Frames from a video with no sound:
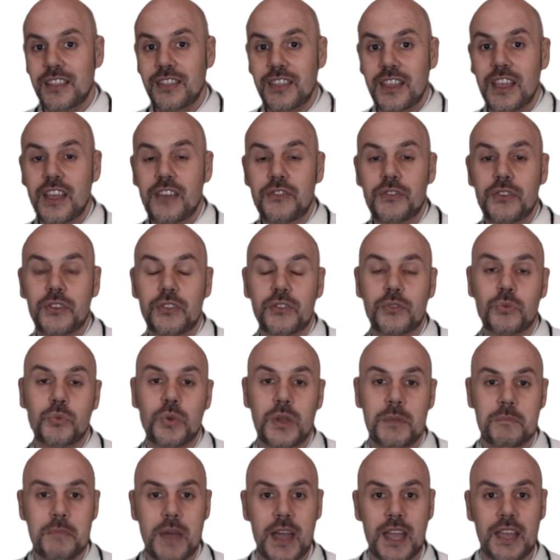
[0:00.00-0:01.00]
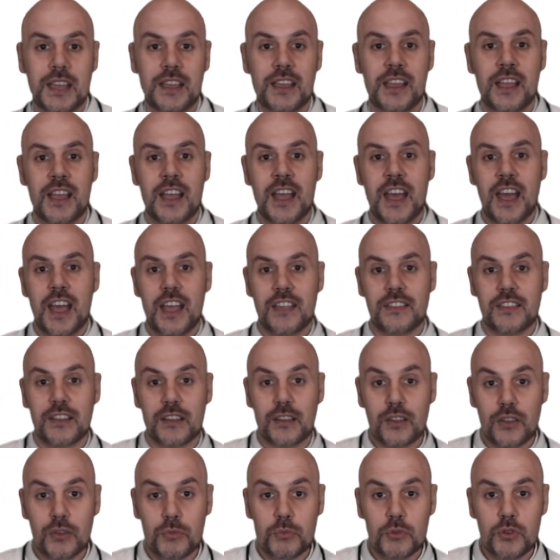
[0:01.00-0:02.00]
the efforts we make as a
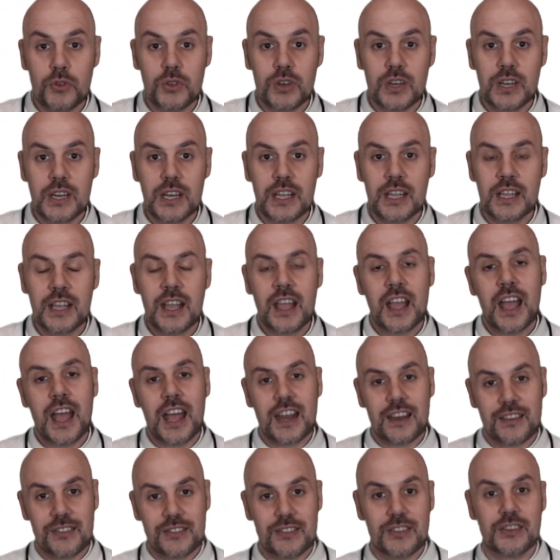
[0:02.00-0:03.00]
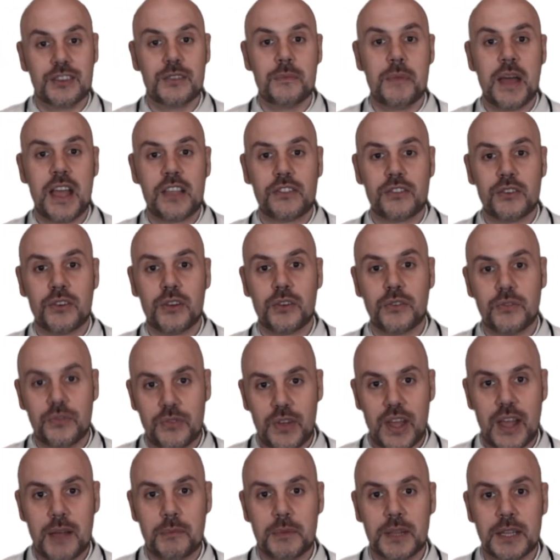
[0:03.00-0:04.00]
community and as the de Mazenod
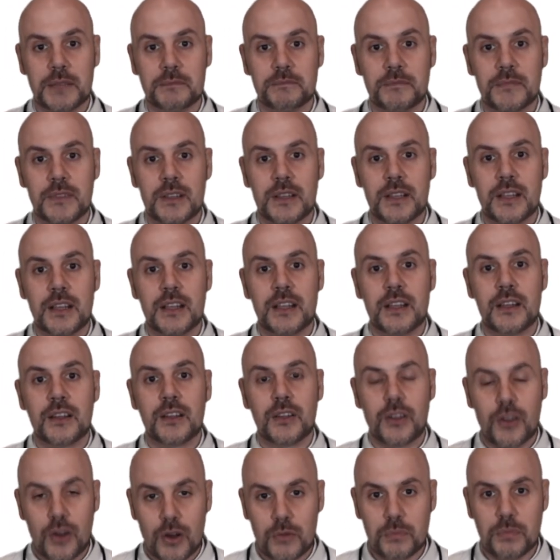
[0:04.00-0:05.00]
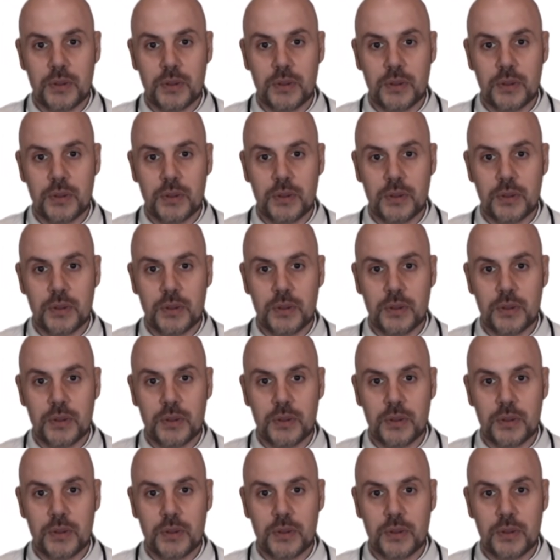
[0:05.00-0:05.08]
family. God